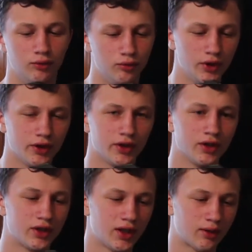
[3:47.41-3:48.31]
Really
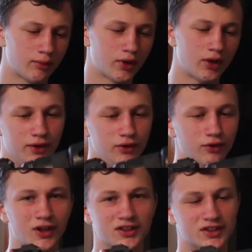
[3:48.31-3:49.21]
good camera. A
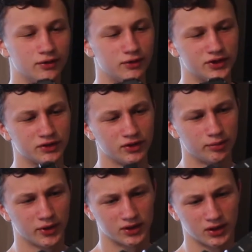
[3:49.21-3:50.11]
new lens that I recently
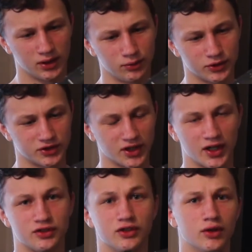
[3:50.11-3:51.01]
picked up, which is
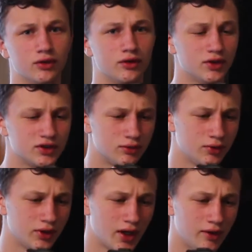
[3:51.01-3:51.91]
actually the only lens I
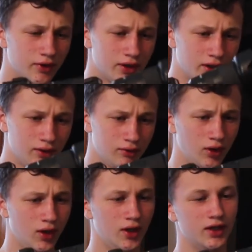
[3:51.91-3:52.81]
really have right now,
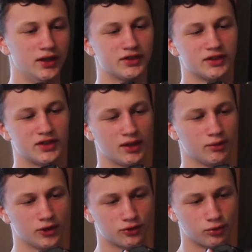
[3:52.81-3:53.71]
is the
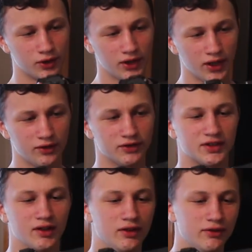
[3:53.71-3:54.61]
Tamron
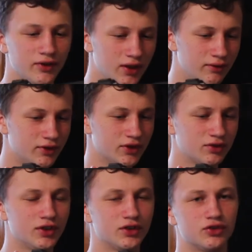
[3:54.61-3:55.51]
28-75.
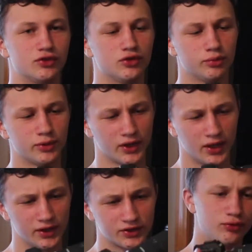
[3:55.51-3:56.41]
This one is super
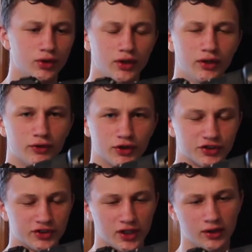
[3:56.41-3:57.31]
nice. Really
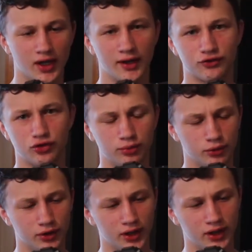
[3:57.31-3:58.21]
versatile,
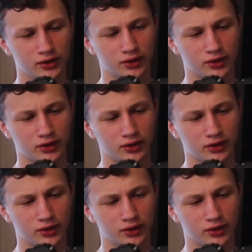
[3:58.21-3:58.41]
f2.8.